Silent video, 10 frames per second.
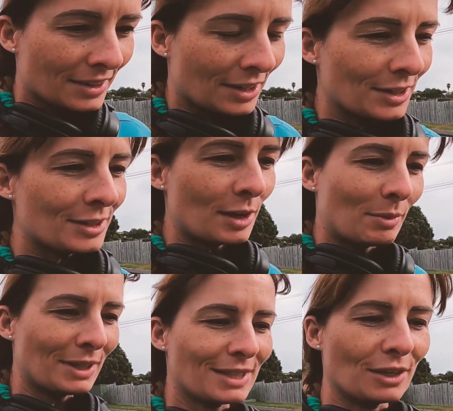kind of
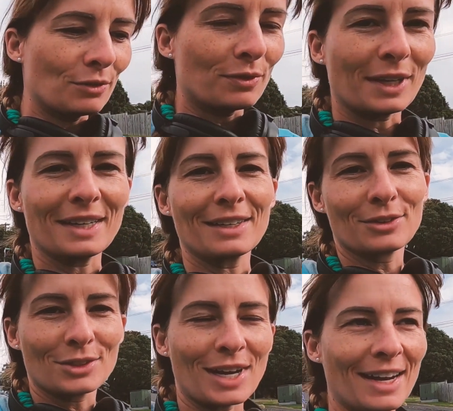set myself like a
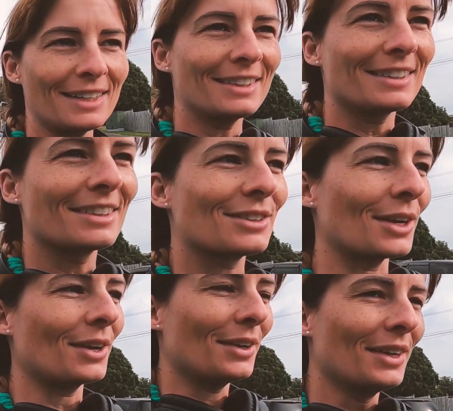little challenge.
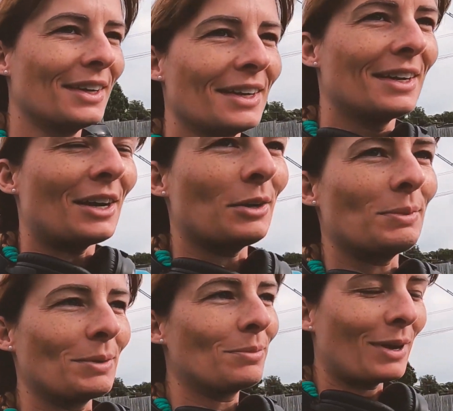So
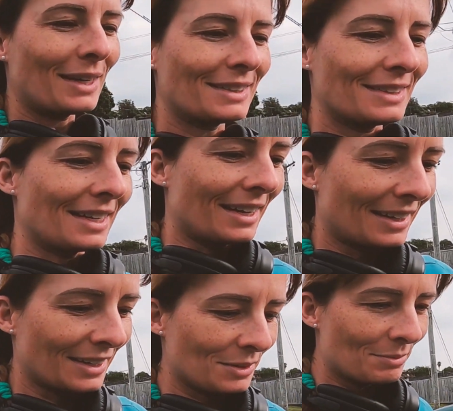I've been
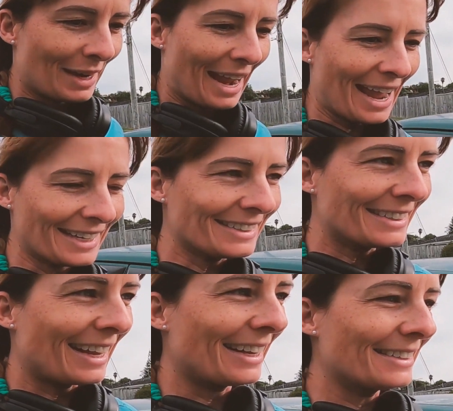practicing my
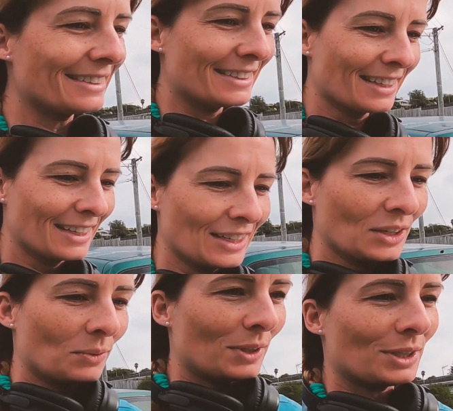handstands,
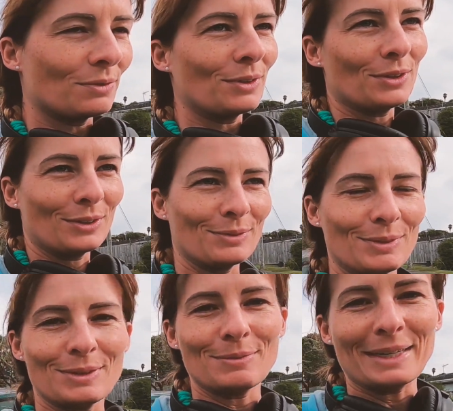which if you're
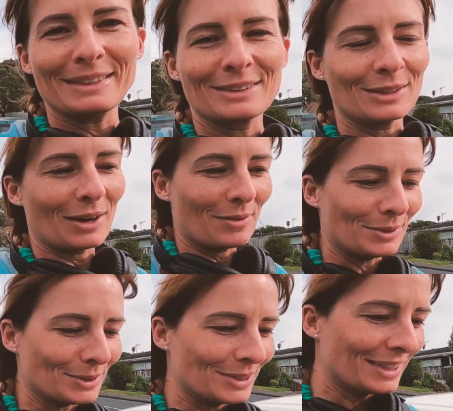on my
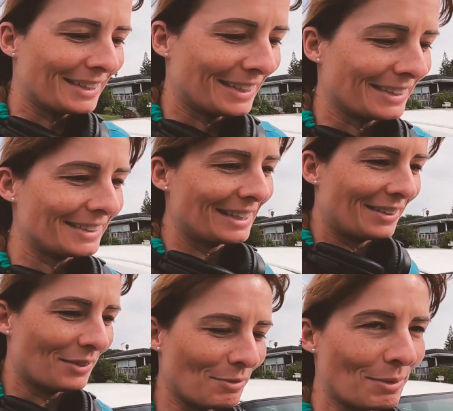Instagram you'll kind of
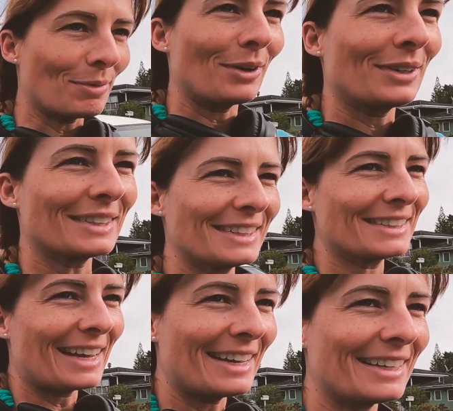see where my progress
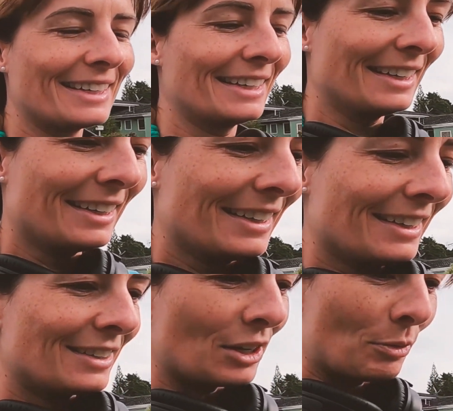is at.
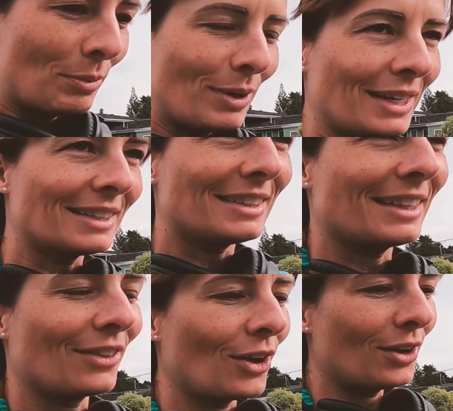So So I've been
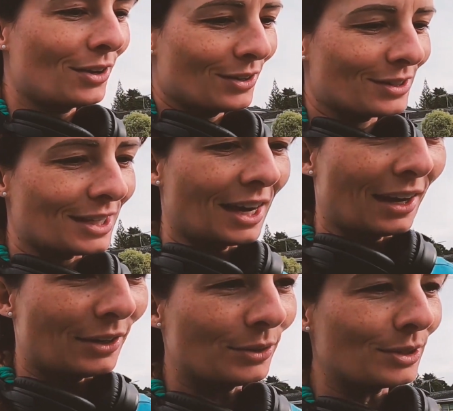practicing those,
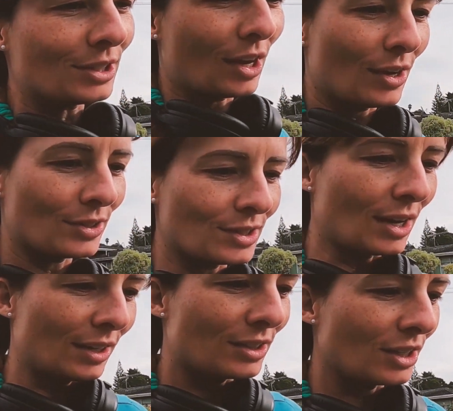and I also
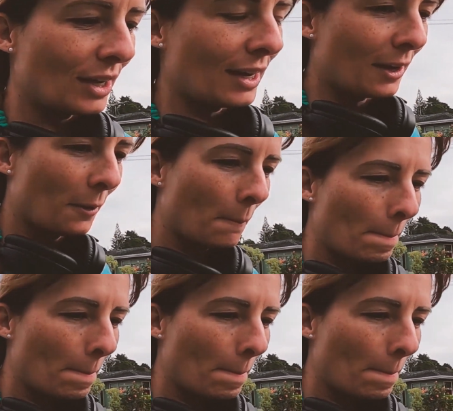started doing